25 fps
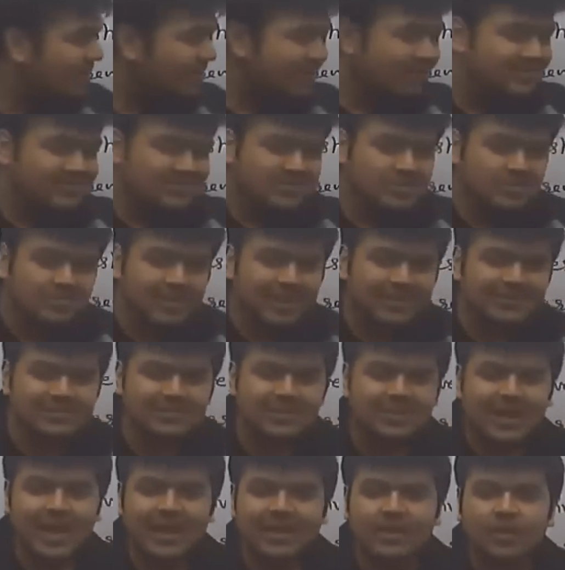customize the
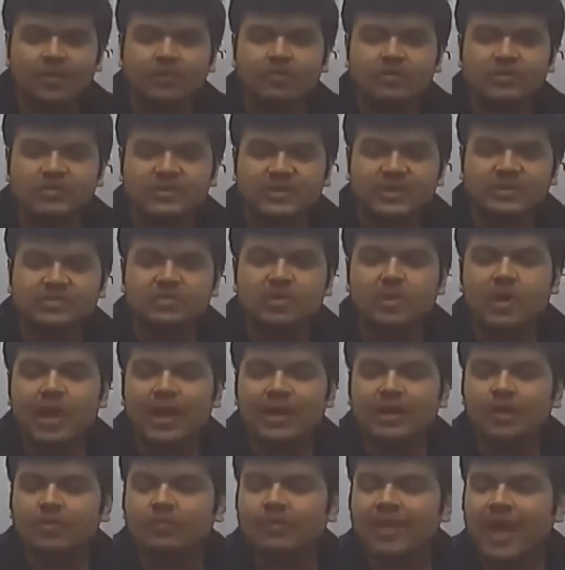kind of receipts or
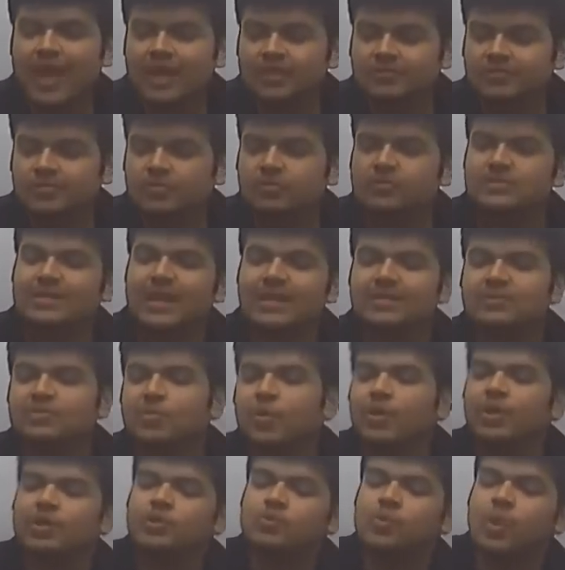kind of cash flows that is
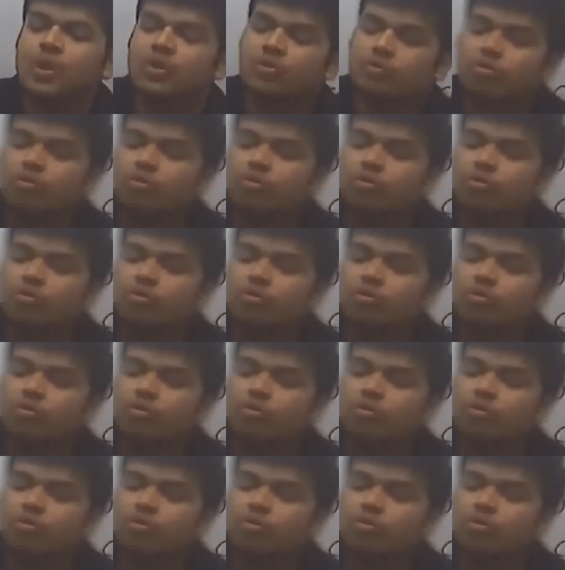going to accrue